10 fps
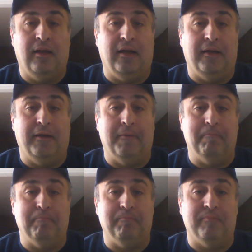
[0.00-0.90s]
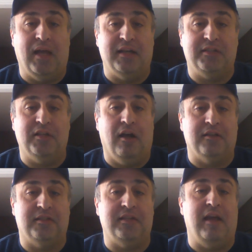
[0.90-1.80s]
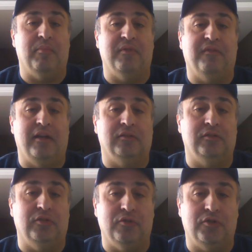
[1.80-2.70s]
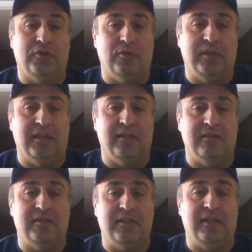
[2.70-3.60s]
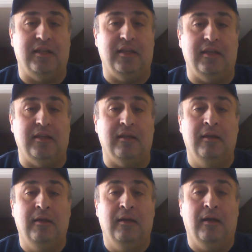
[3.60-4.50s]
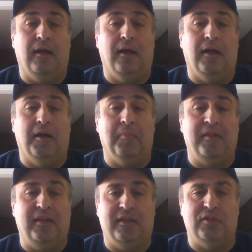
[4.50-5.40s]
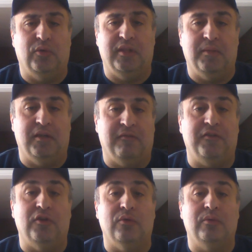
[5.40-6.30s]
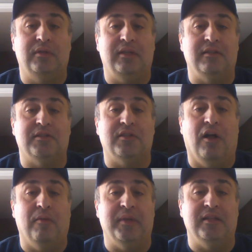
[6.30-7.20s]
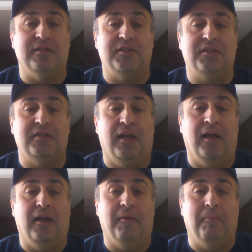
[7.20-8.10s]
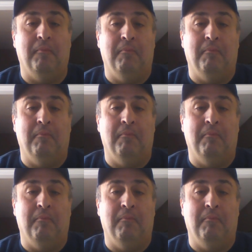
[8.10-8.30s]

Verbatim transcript: Um, I saw Sam the Vinyl Douche do his, and he, um, I think, is doing them in a few installments. Uh,